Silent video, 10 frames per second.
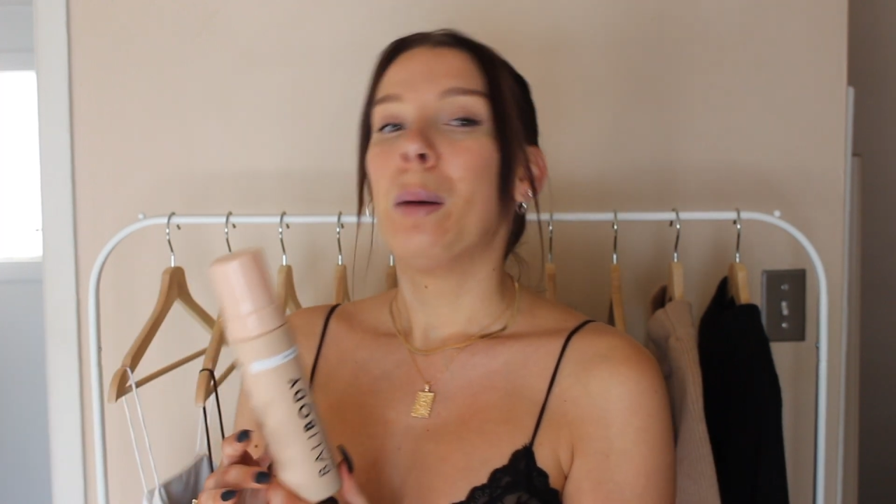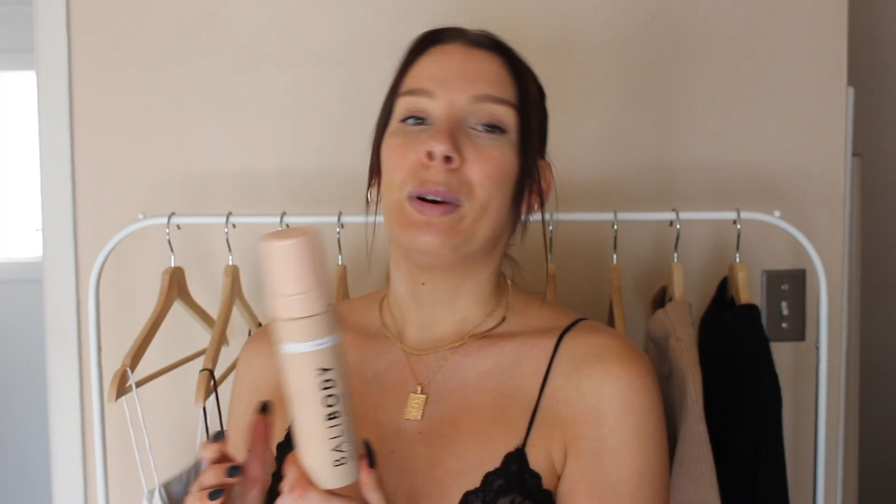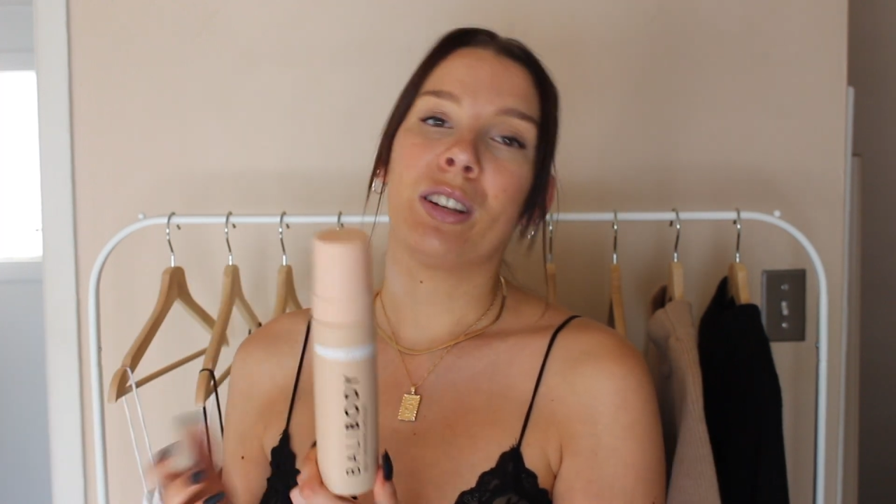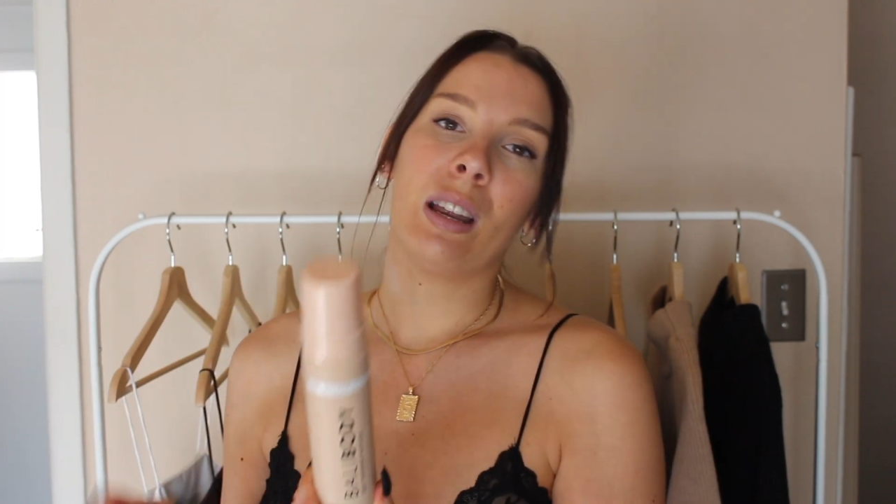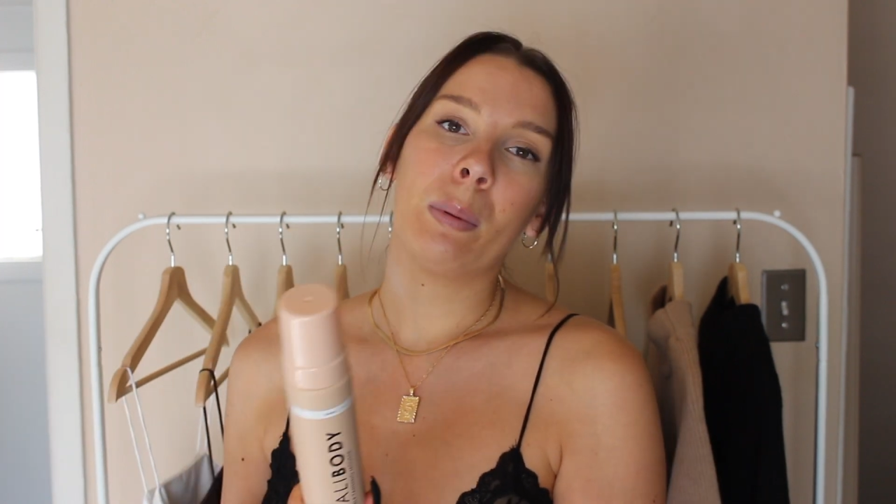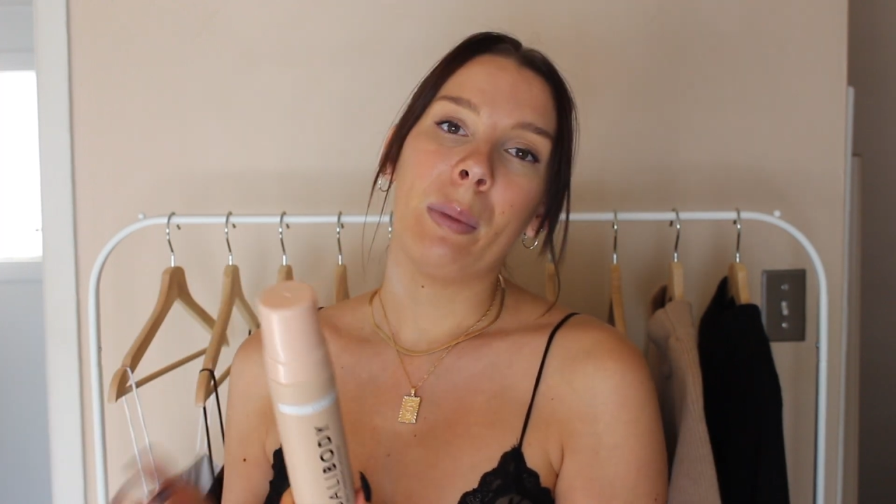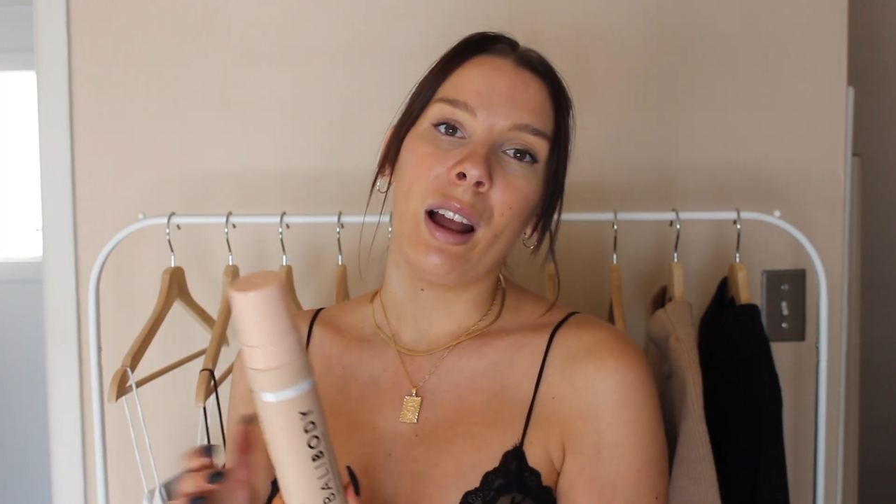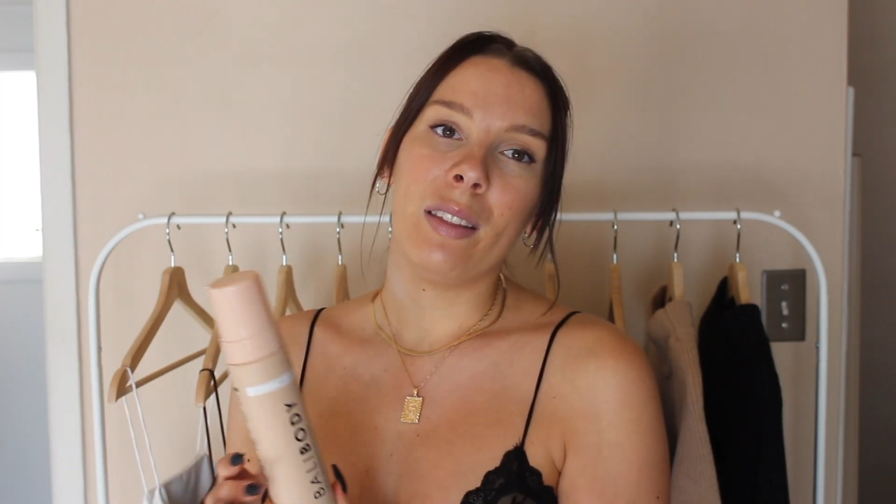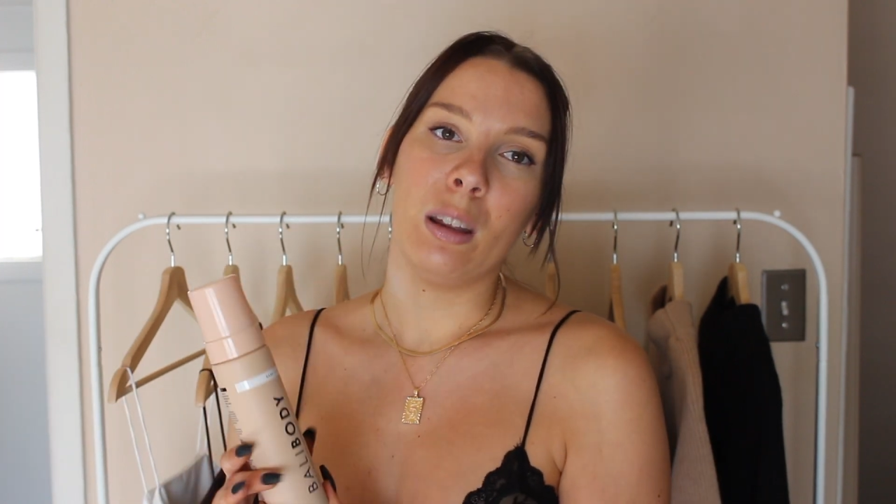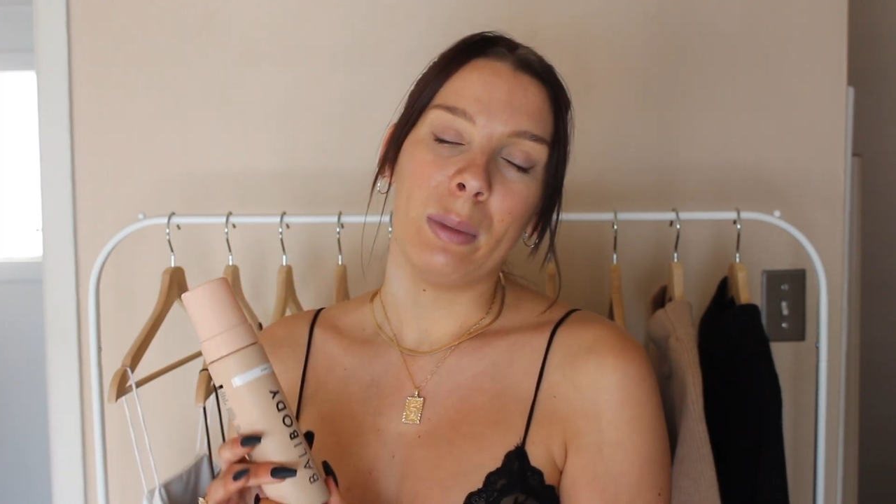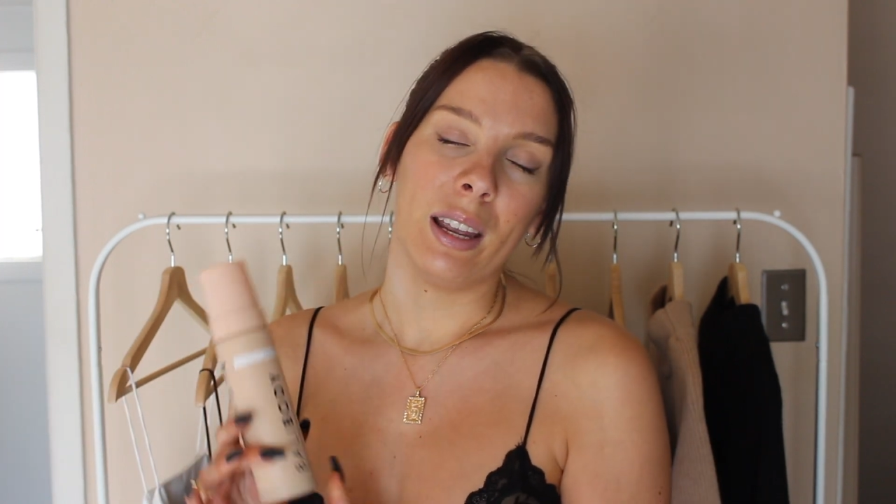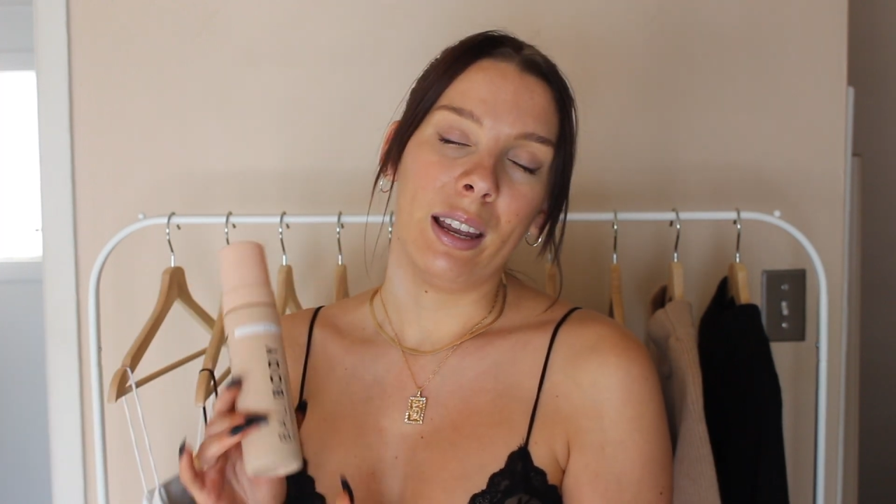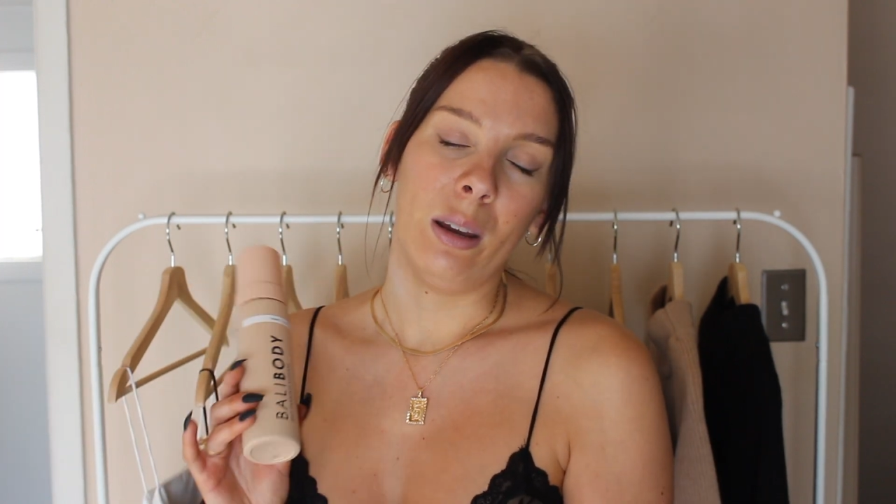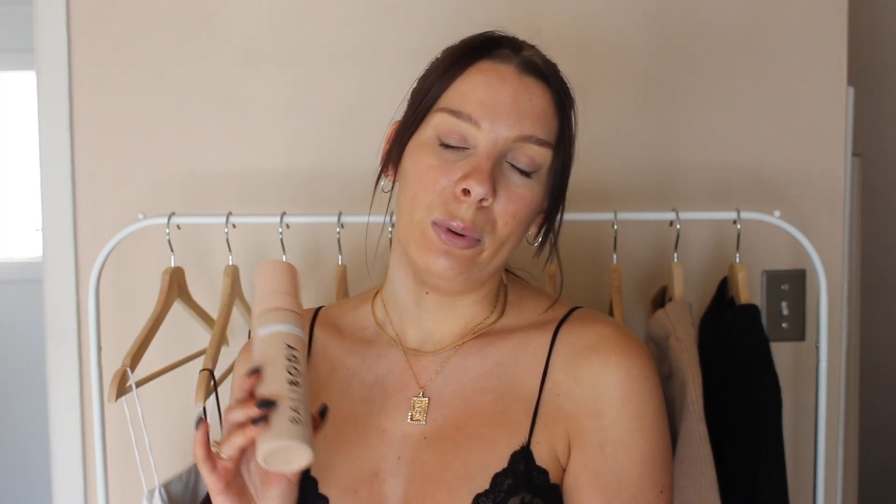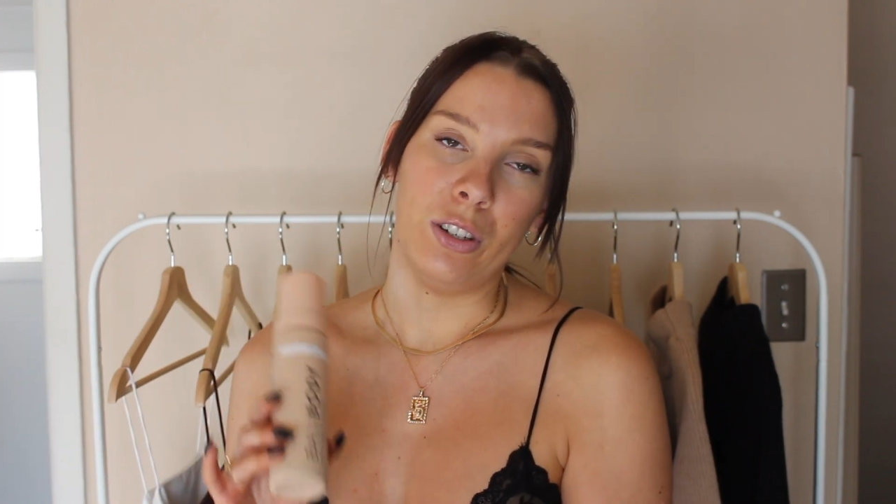but just keep in mind that you might
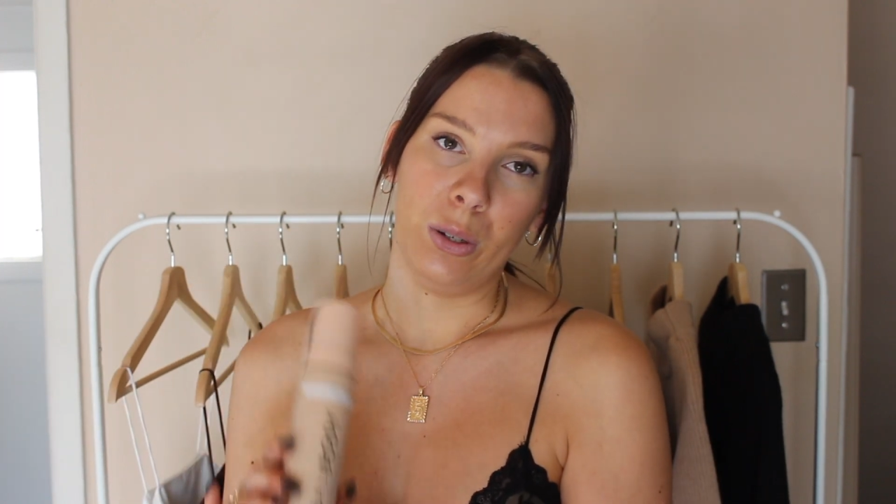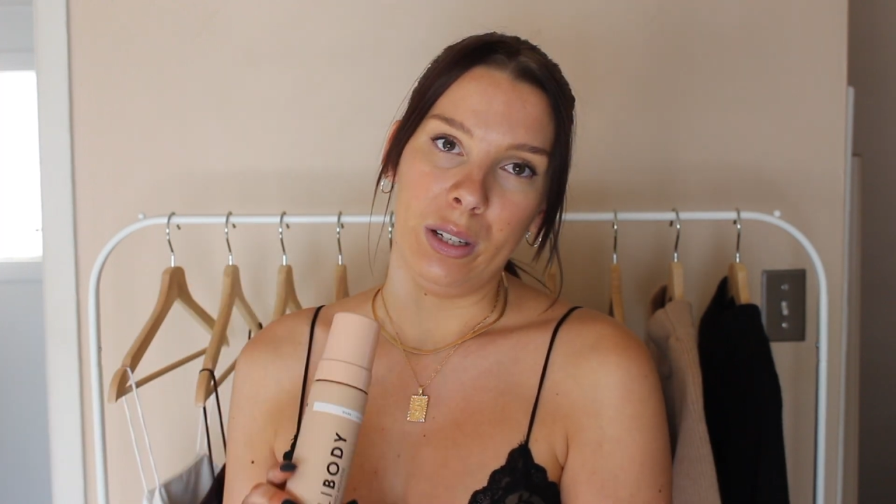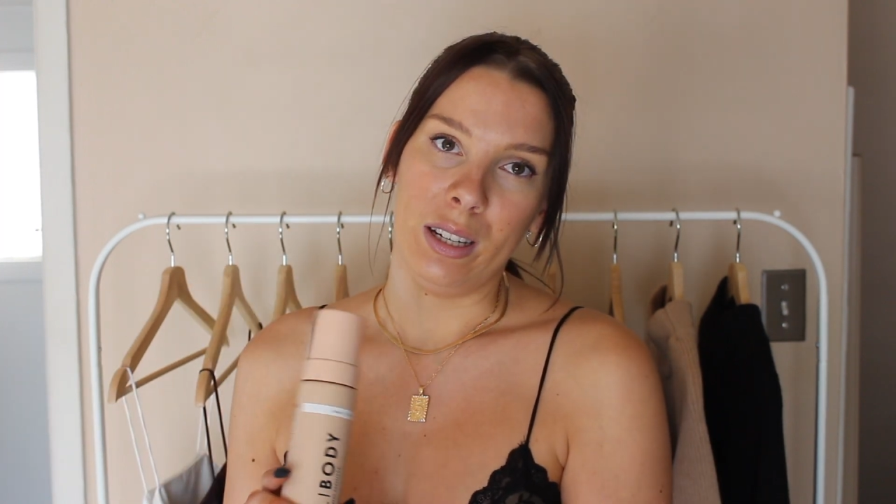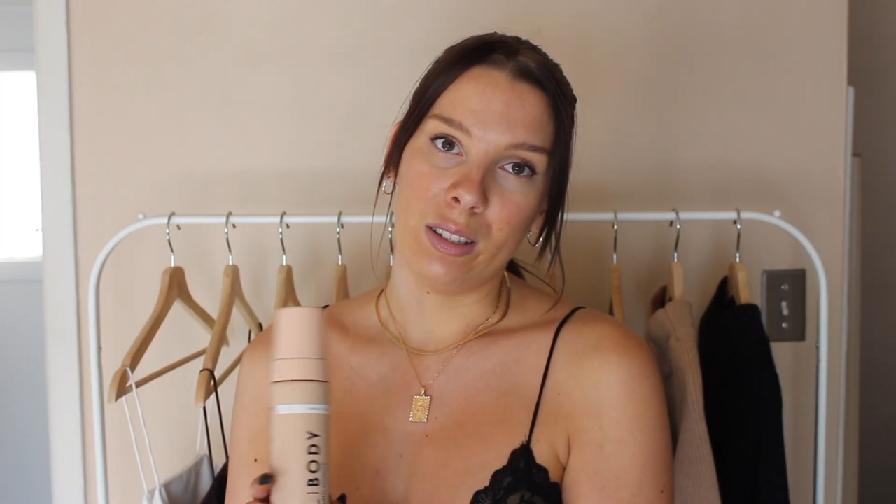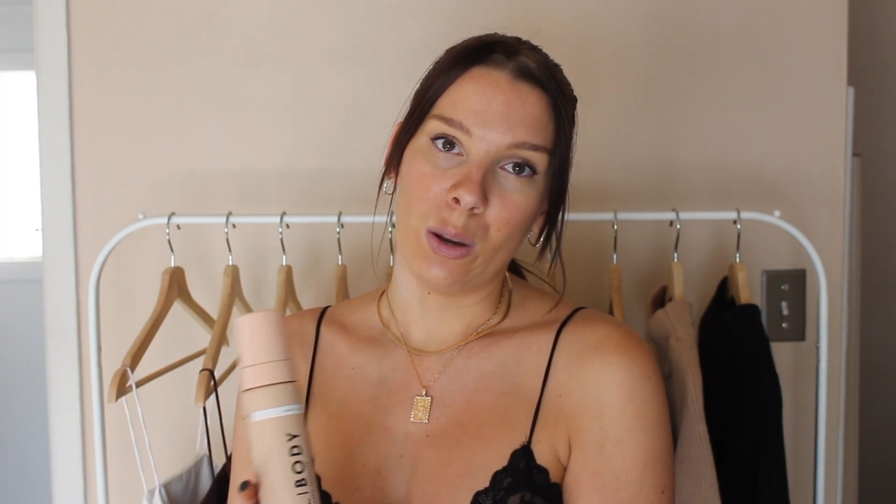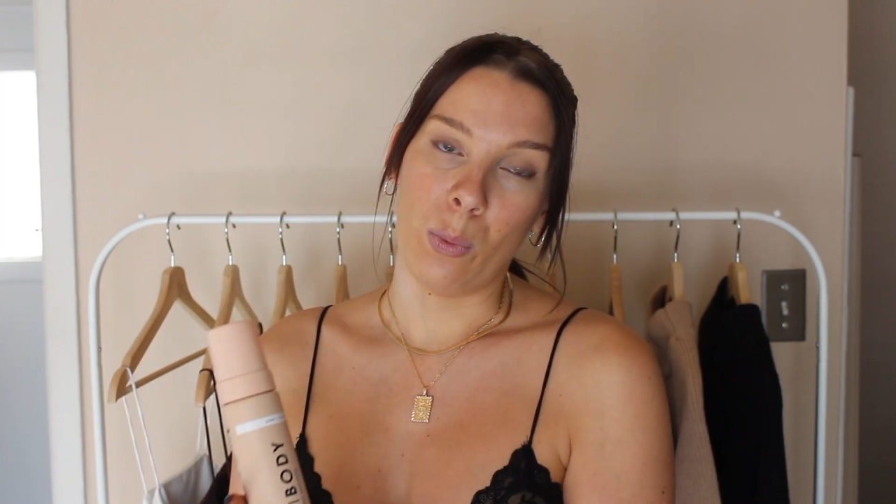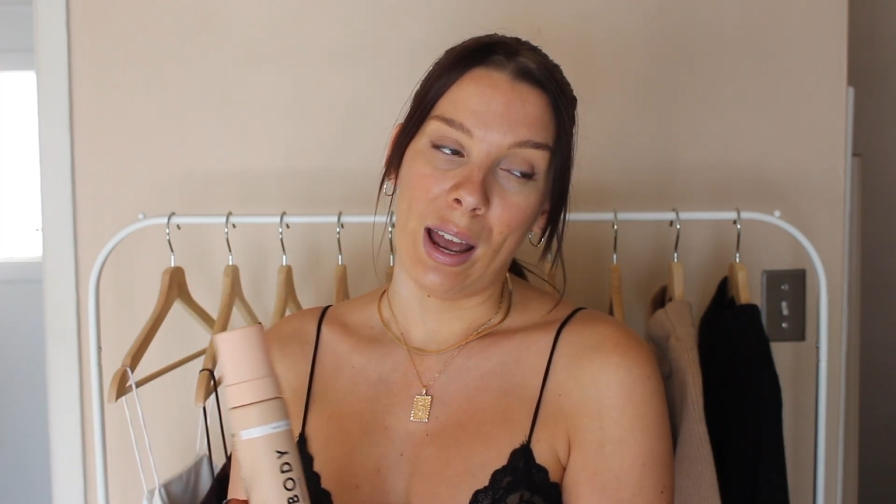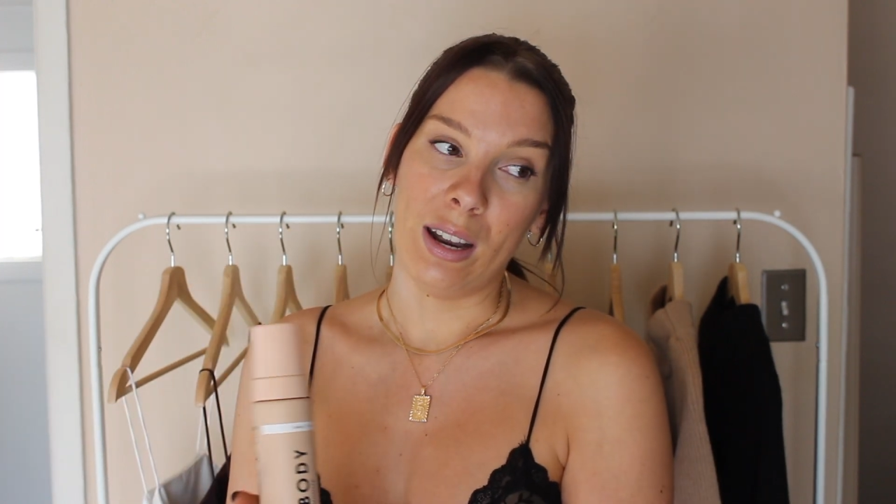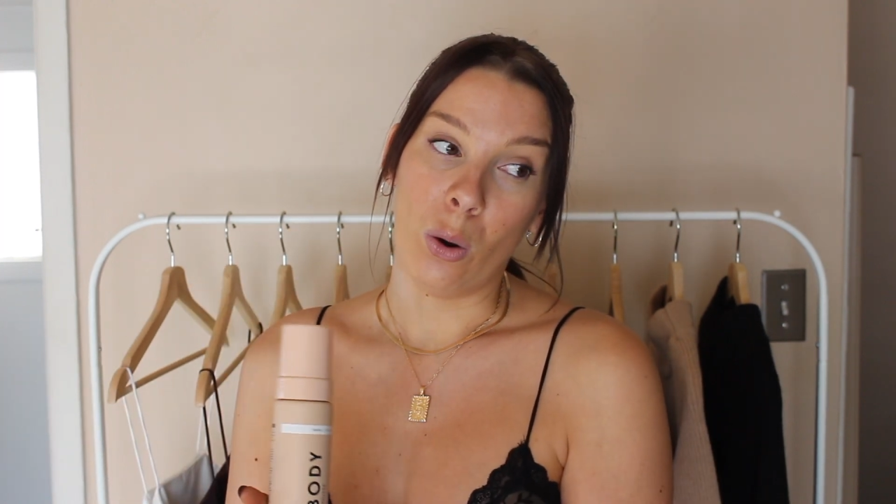get hit with duties when